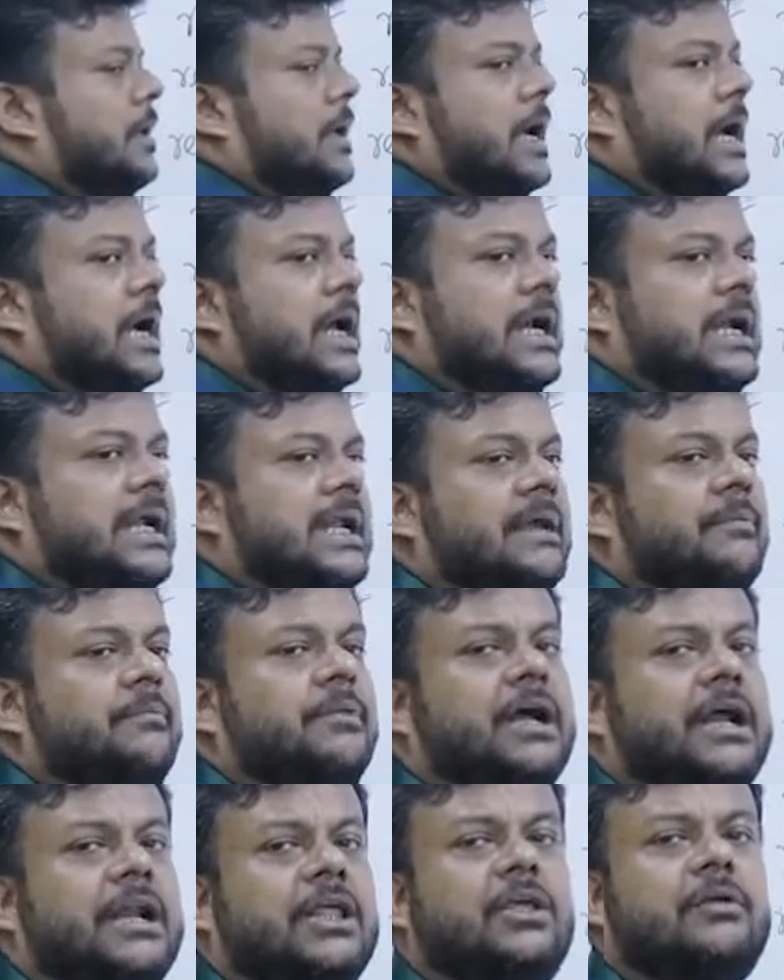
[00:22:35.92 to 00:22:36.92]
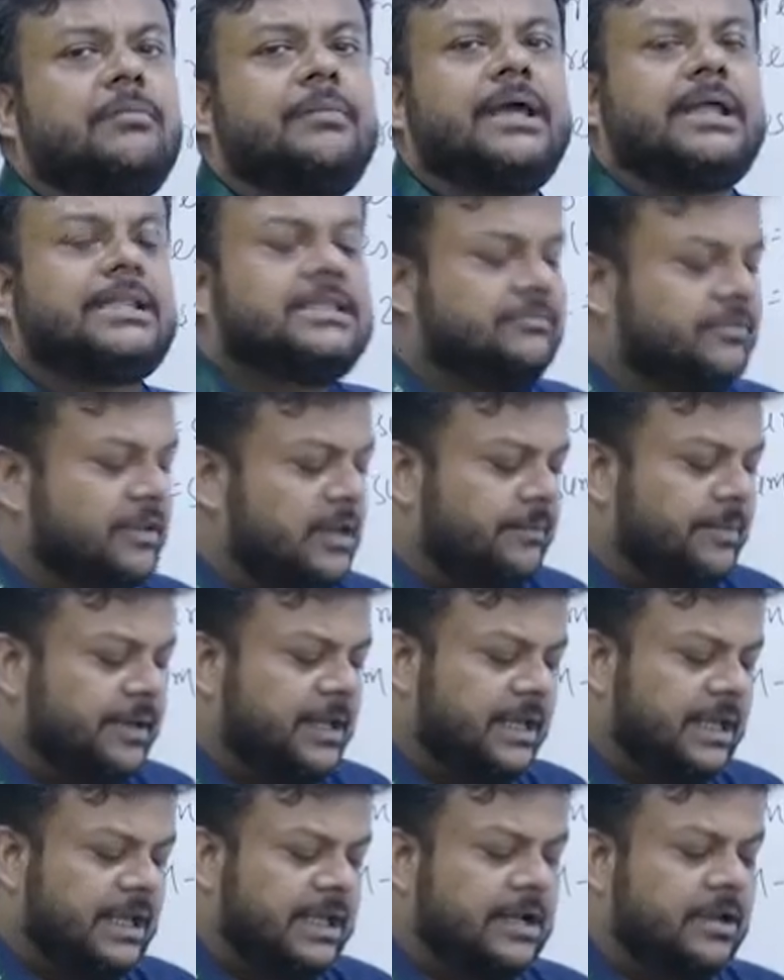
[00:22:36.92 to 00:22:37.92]
unnamed arguments will
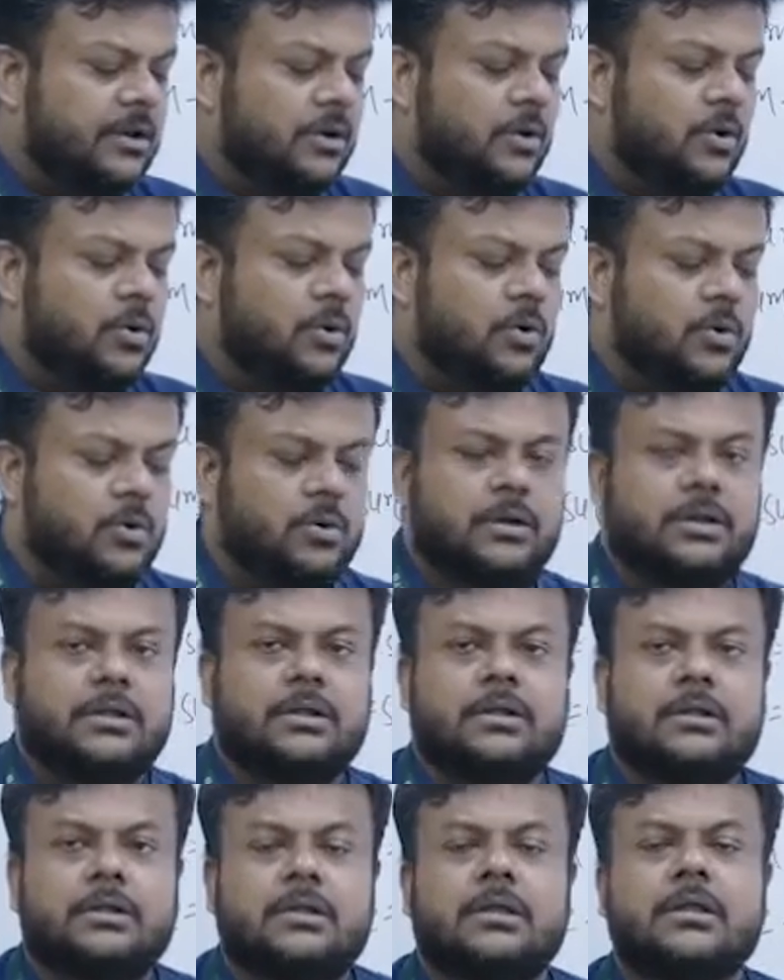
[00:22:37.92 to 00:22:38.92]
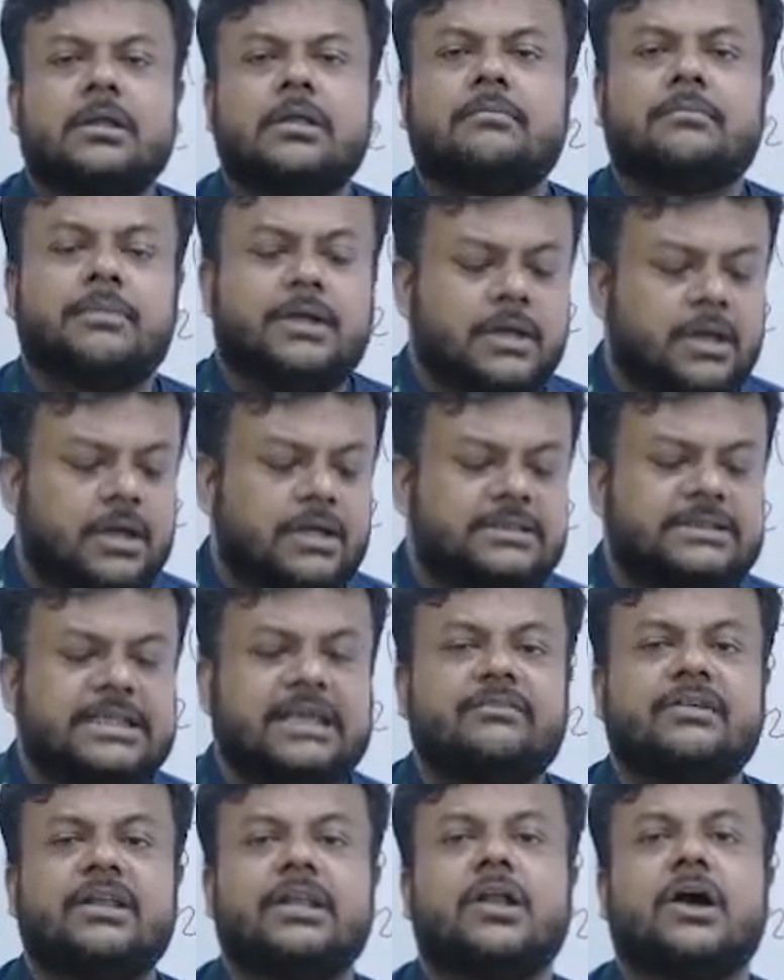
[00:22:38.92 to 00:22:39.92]
be ignored because
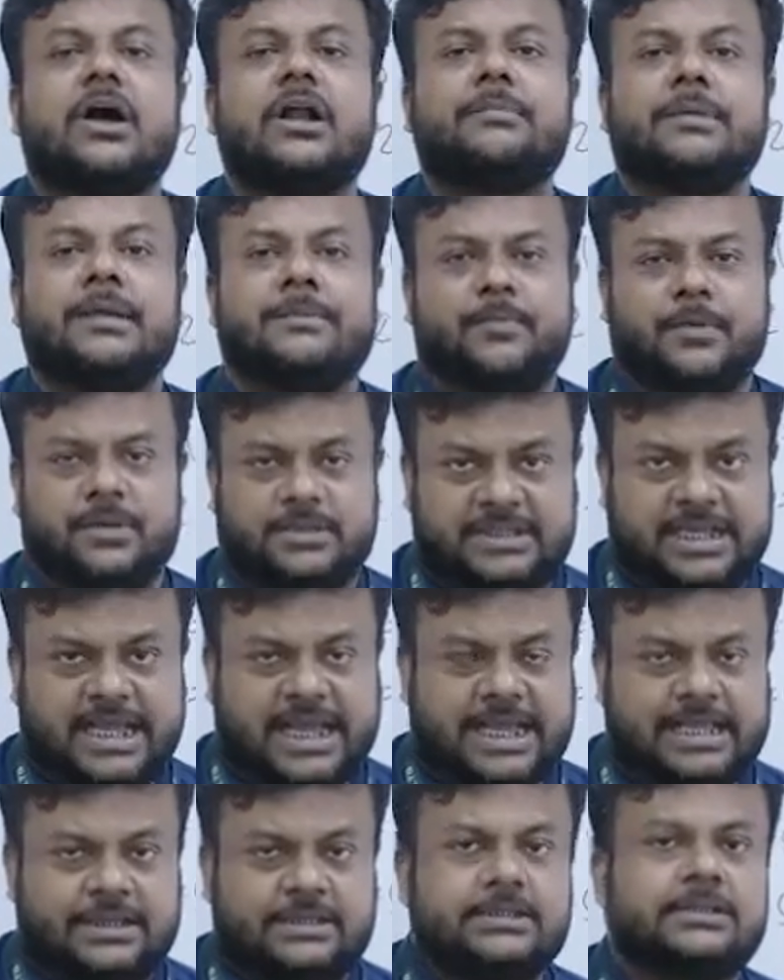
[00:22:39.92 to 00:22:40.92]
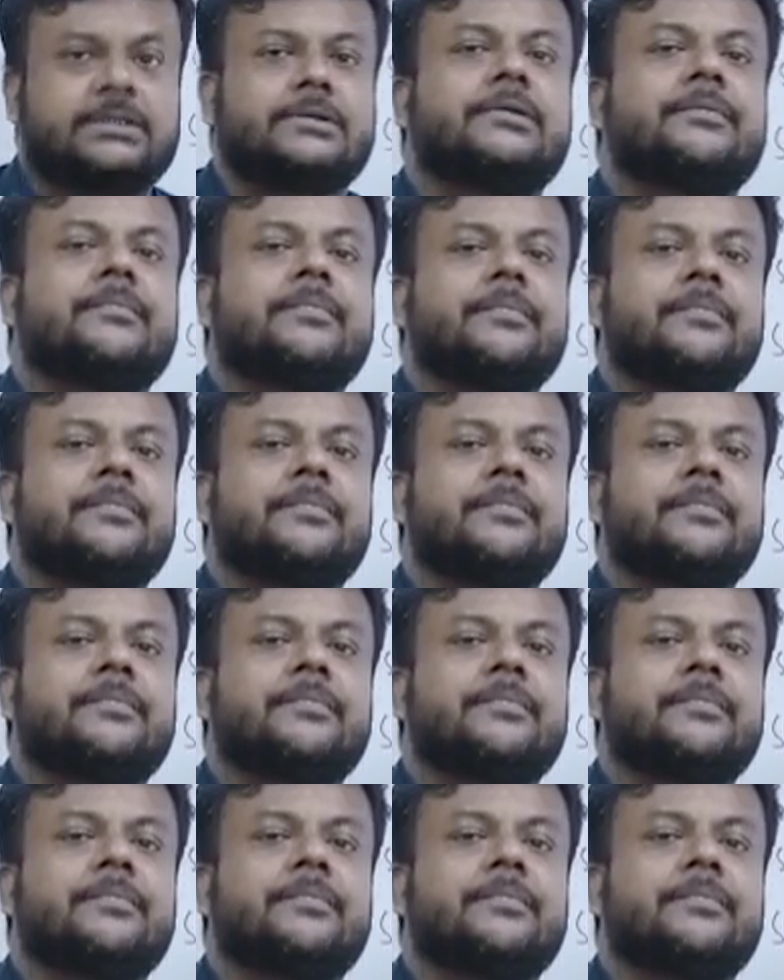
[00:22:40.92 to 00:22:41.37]
they will not be processed.